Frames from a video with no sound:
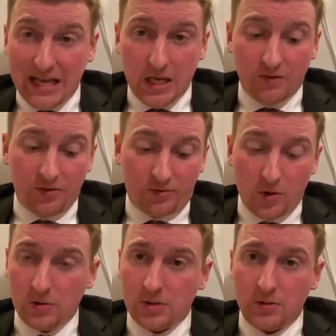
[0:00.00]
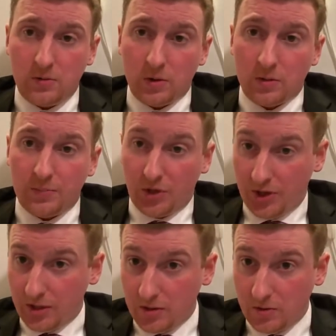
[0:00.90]
many of the folks who were
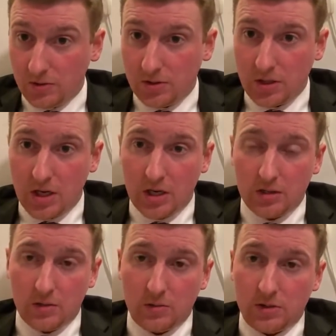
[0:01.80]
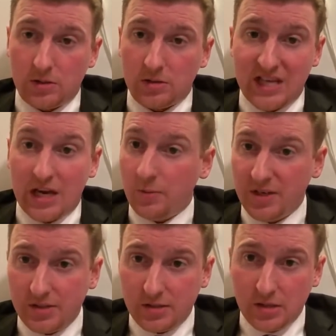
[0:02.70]
building those uh, those
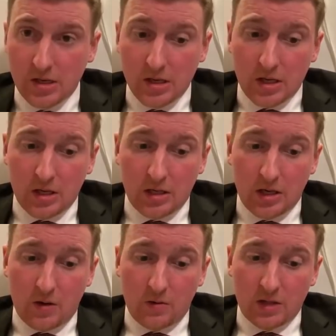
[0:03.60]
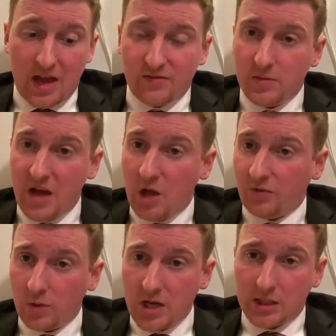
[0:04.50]
settlements, you know, after the
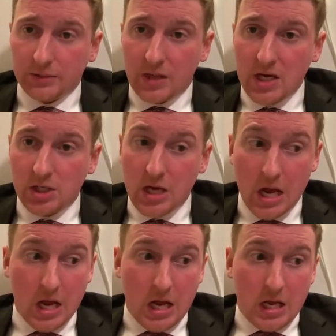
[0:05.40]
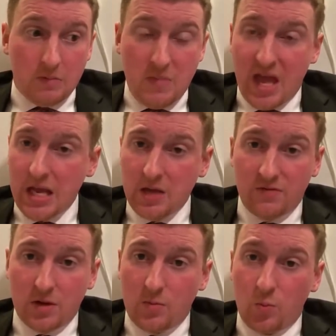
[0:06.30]
Balfour Declaration, many
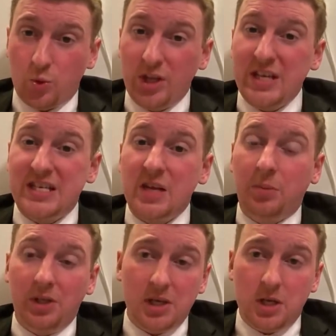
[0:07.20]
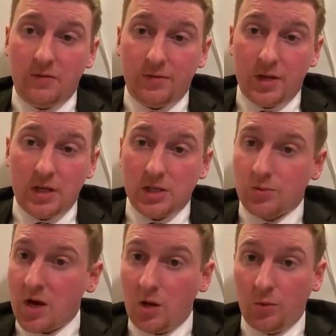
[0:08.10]
of them really did believe that
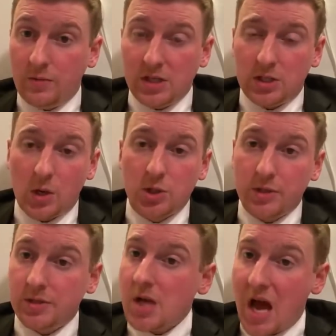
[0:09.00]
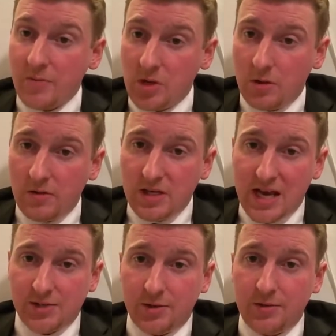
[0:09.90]
Israel would be a socialist commune in the
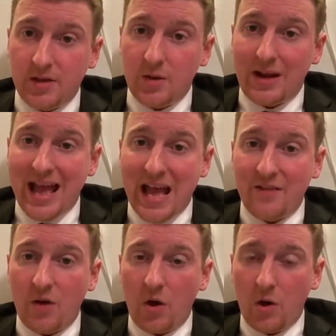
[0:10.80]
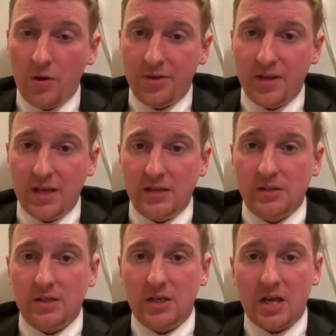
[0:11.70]
desert, that they would have all
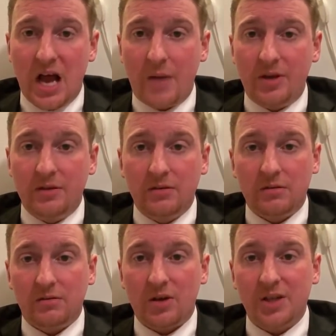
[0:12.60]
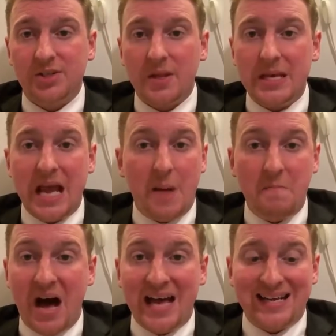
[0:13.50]
things in common. Thoughts on the
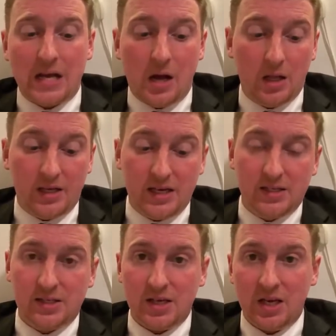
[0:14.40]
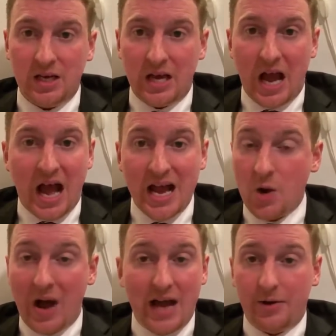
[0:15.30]
Amana colonies in Iowa?
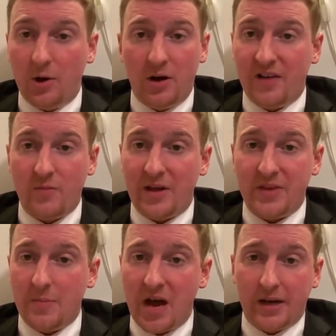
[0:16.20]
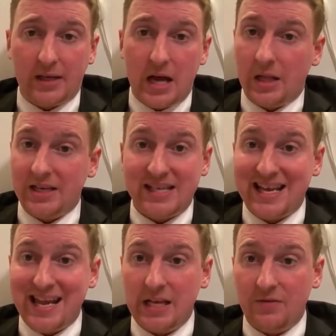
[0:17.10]
I don't know enough about the Amana colonies. I
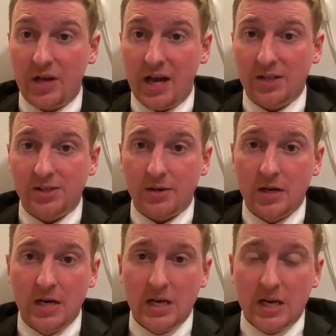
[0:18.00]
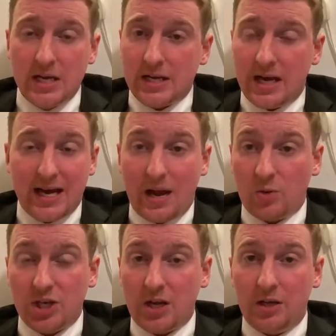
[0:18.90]
can't give you an answer. I, I
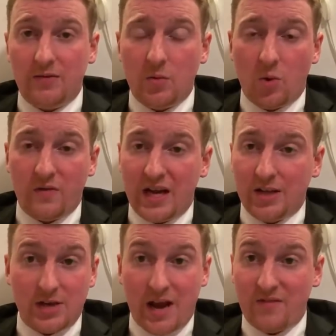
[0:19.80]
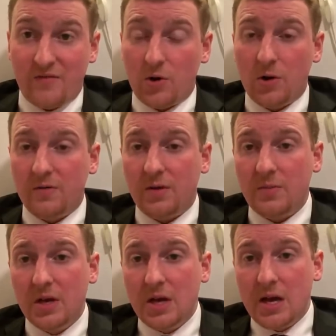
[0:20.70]
wish I could give you more of an answer. I have never heard of
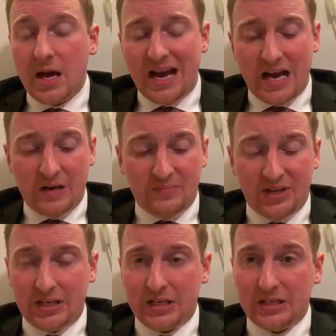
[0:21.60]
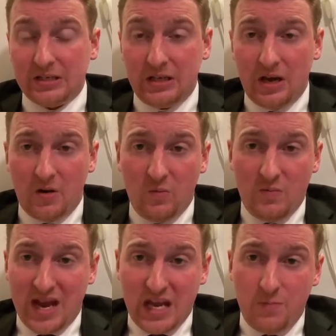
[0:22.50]
them. Uh, but you know,
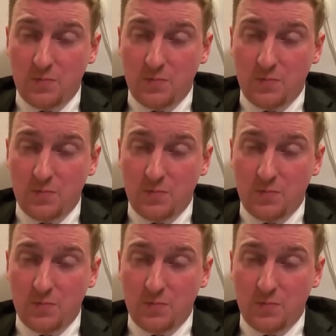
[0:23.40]
many,